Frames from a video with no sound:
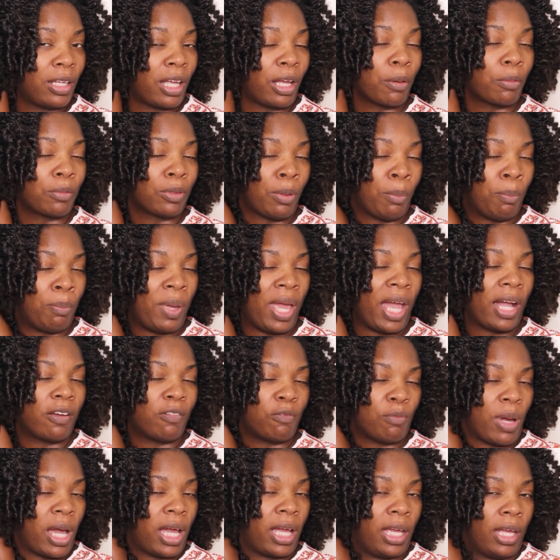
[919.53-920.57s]
Like the back
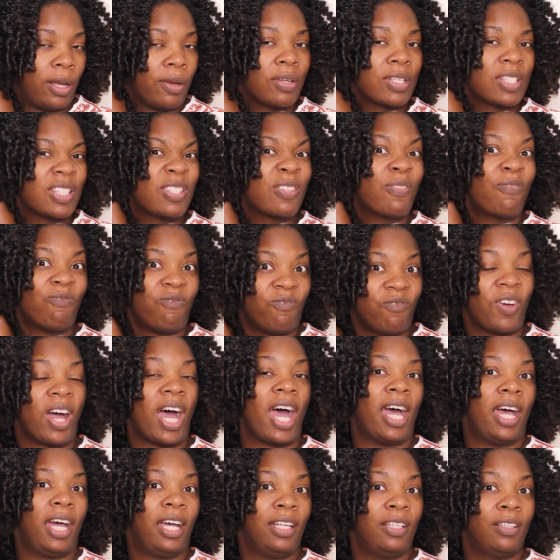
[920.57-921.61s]
of my hair is
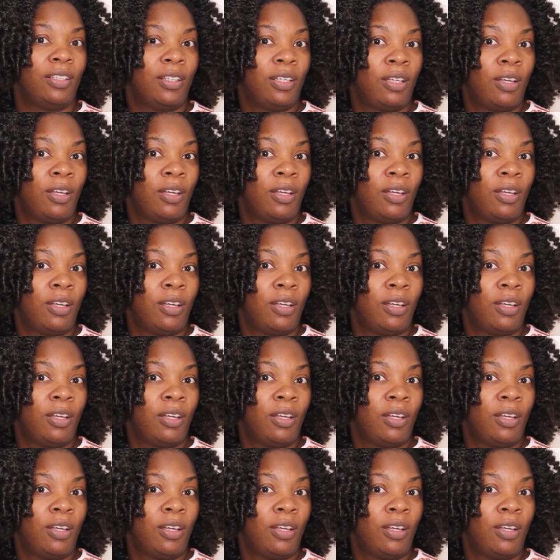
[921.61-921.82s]
fine.